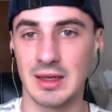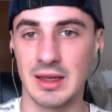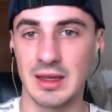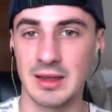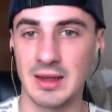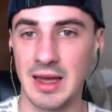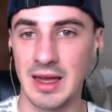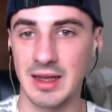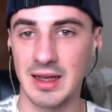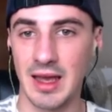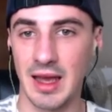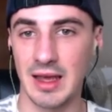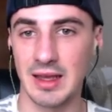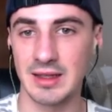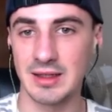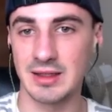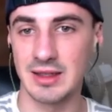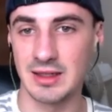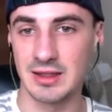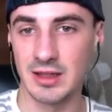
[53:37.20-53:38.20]
In that
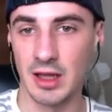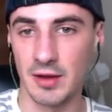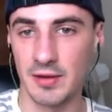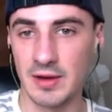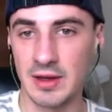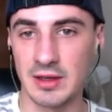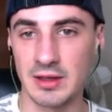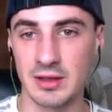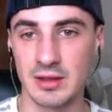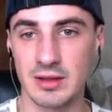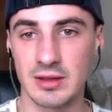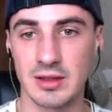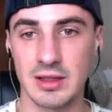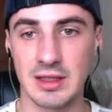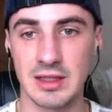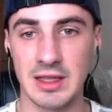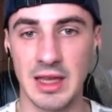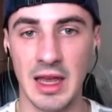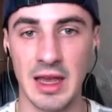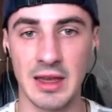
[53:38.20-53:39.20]
case, there's nothing to
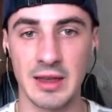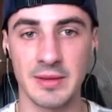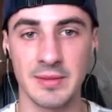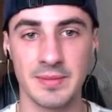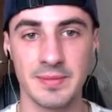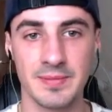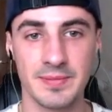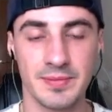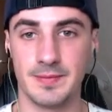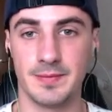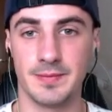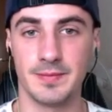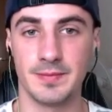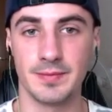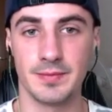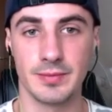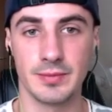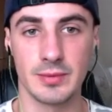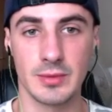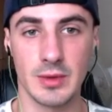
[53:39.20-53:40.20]
say.
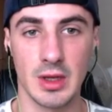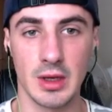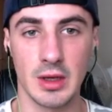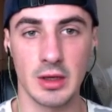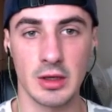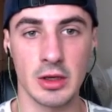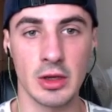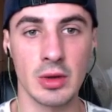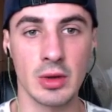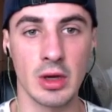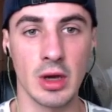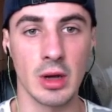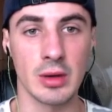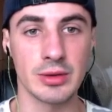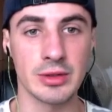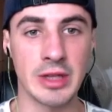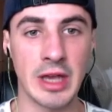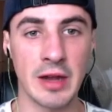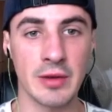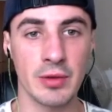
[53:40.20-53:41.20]
You
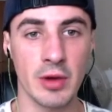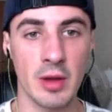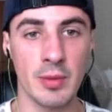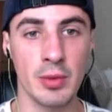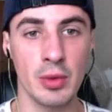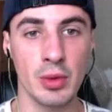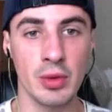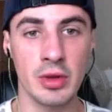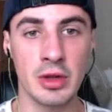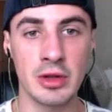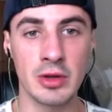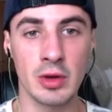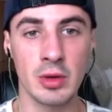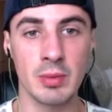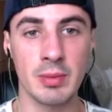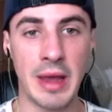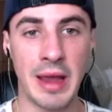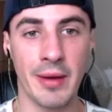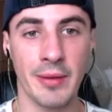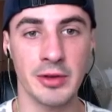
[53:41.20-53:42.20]
guys, gather up all the
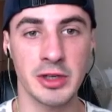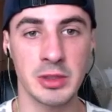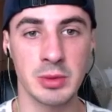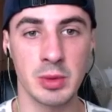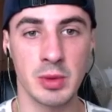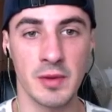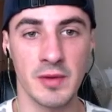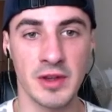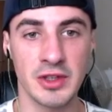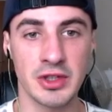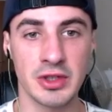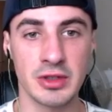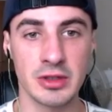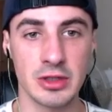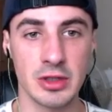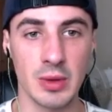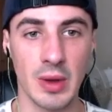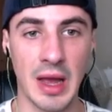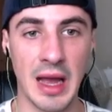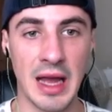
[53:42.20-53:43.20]
non-perishable
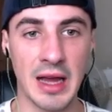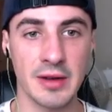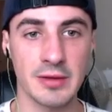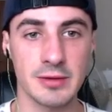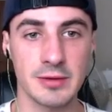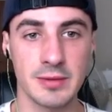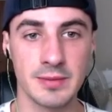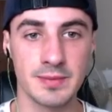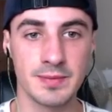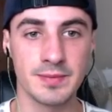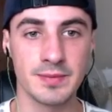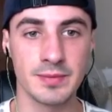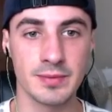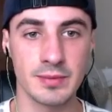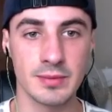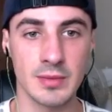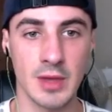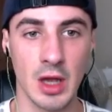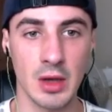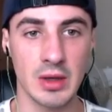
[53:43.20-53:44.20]
provisions you have.
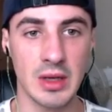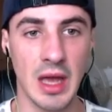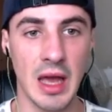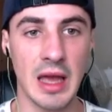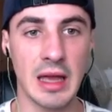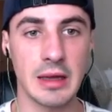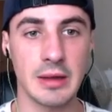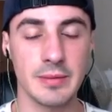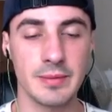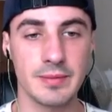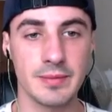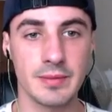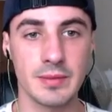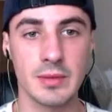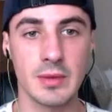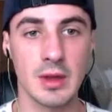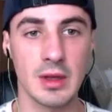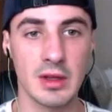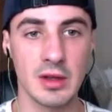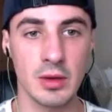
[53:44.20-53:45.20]
Okay,
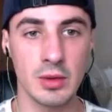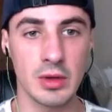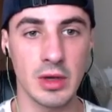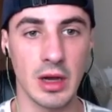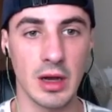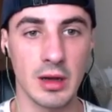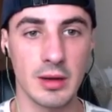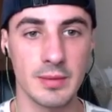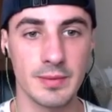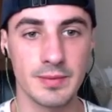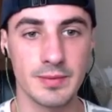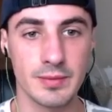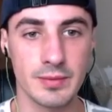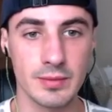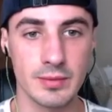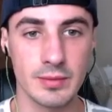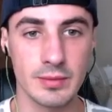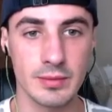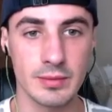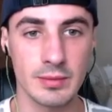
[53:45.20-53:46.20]
Luca.
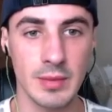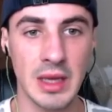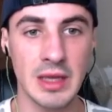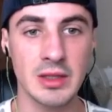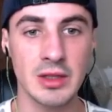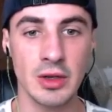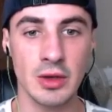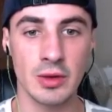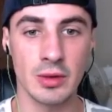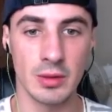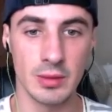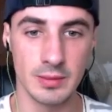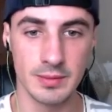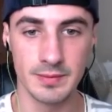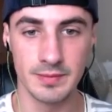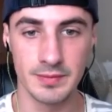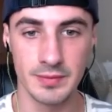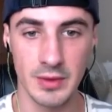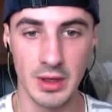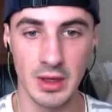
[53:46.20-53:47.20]
Me too.
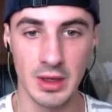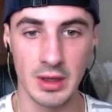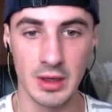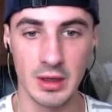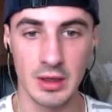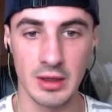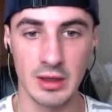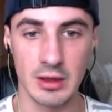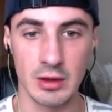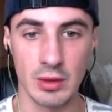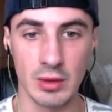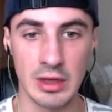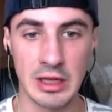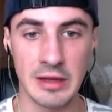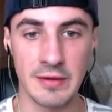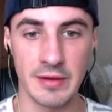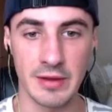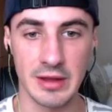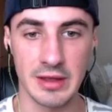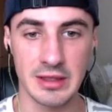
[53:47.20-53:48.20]
You're
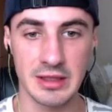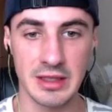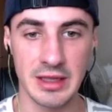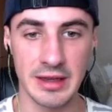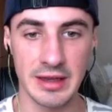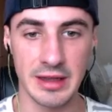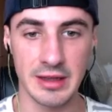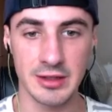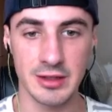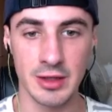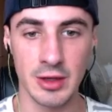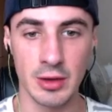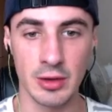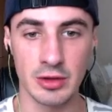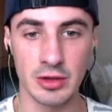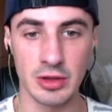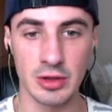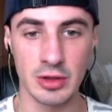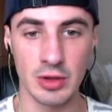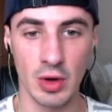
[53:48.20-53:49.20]
leaving the city as soon
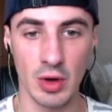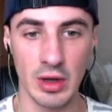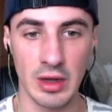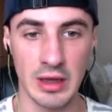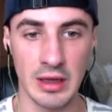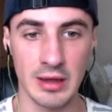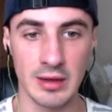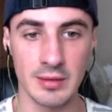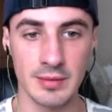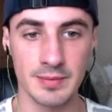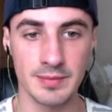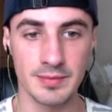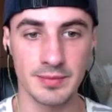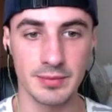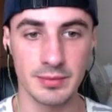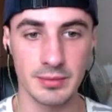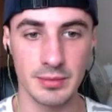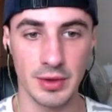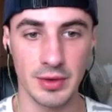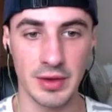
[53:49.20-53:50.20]
as you got here,
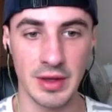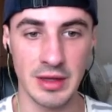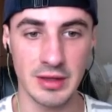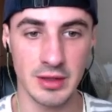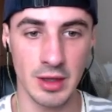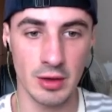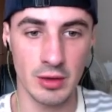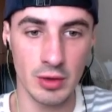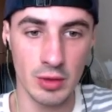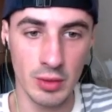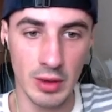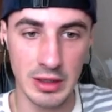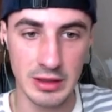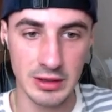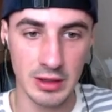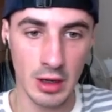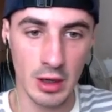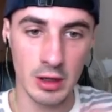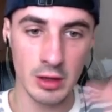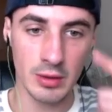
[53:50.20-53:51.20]
but things don't always
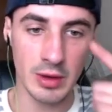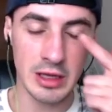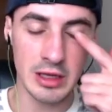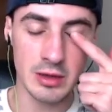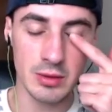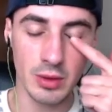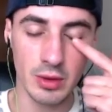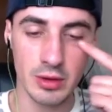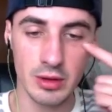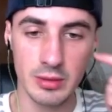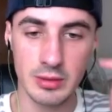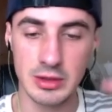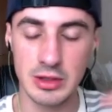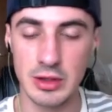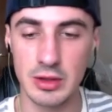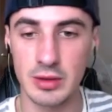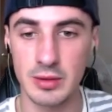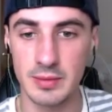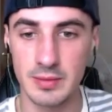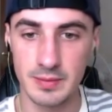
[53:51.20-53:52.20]
go the way you want them
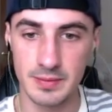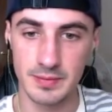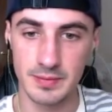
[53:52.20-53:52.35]
to.